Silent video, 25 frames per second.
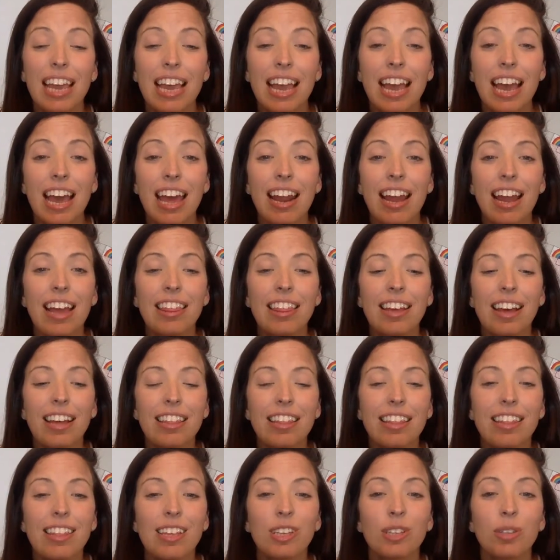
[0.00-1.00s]
And I thought
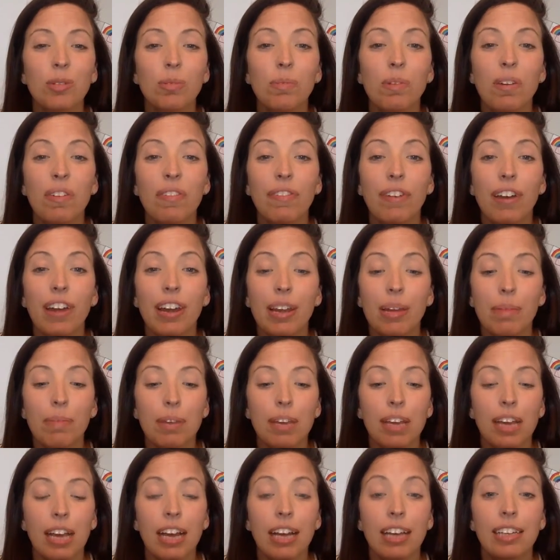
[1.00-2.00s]
that this would be funny
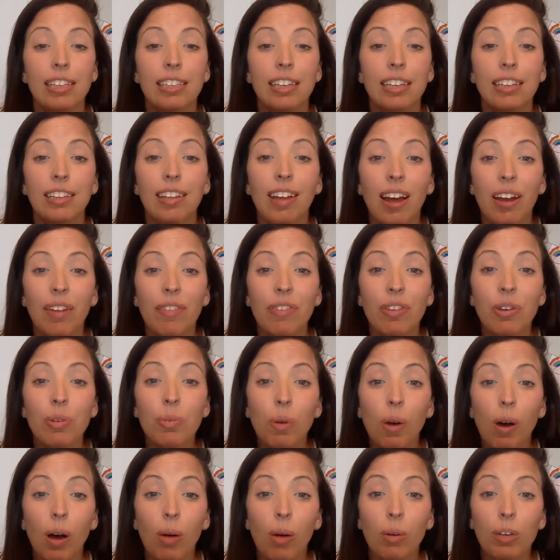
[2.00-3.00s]
because a lot of you
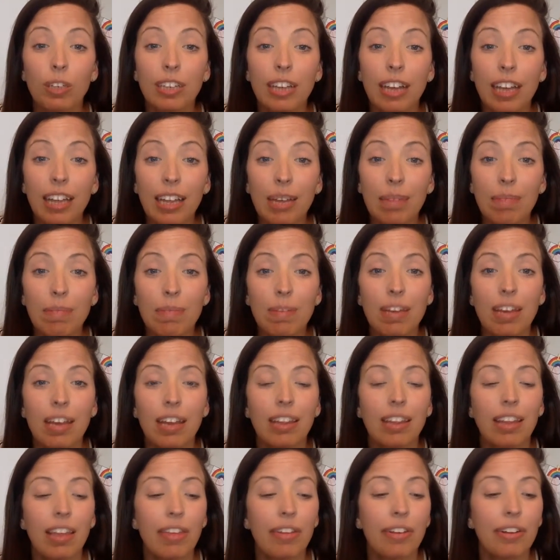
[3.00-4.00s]
all were telling me
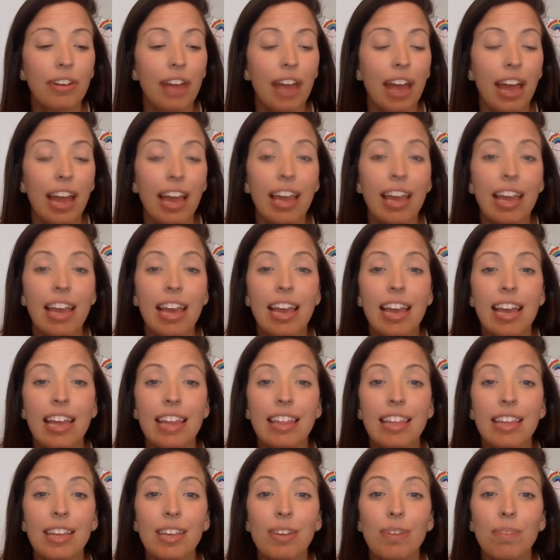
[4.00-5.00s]
the other day
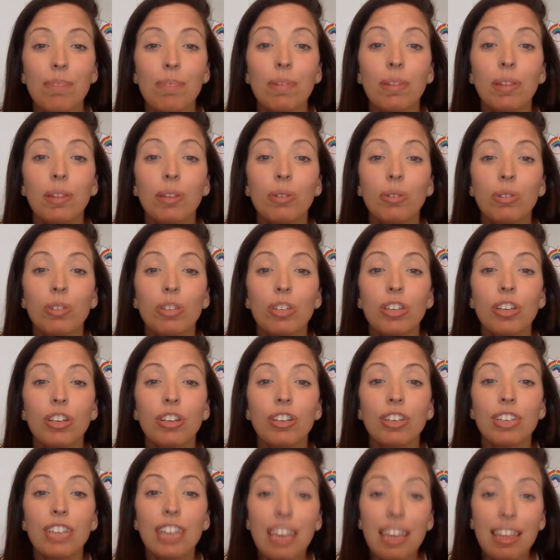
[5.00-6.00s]
that you've been losing your
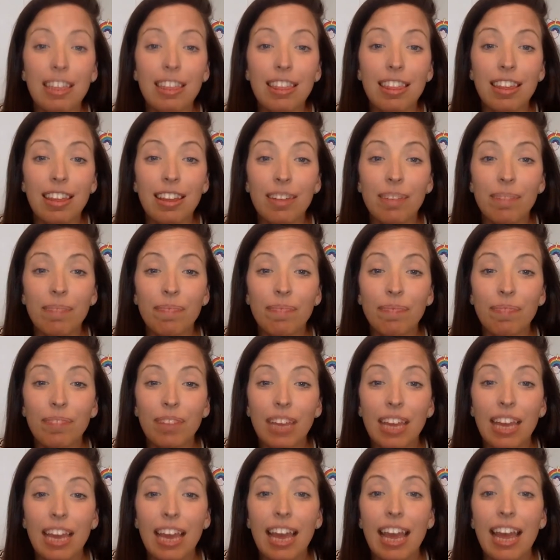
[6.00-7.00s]
teeth
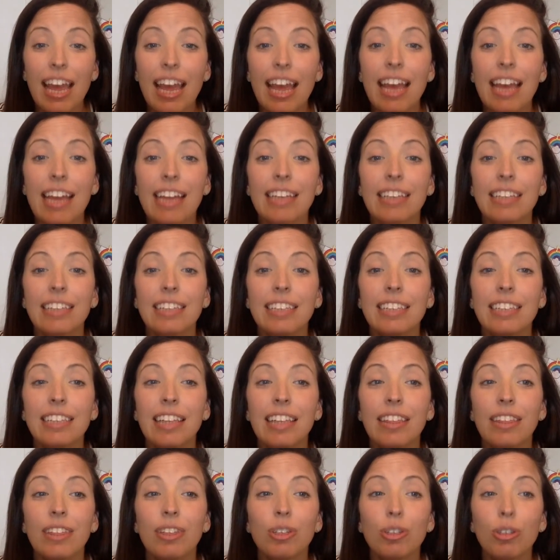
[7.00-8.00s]
and
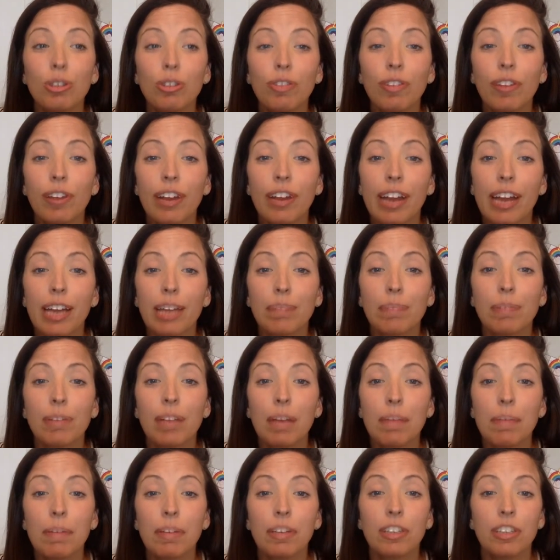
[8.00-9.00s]
that the tooth fairy has been
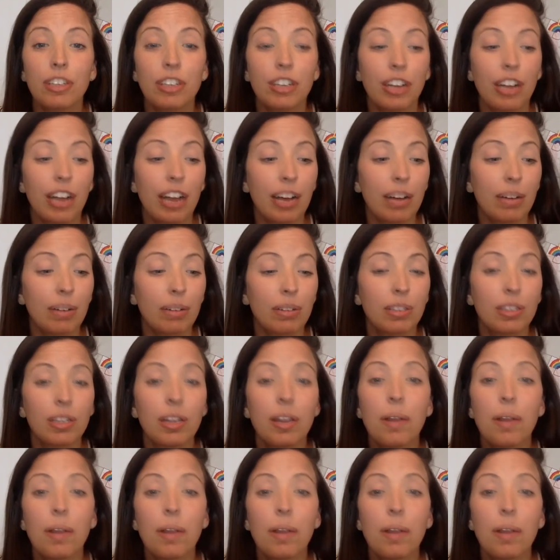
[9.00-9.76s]
coming to your house.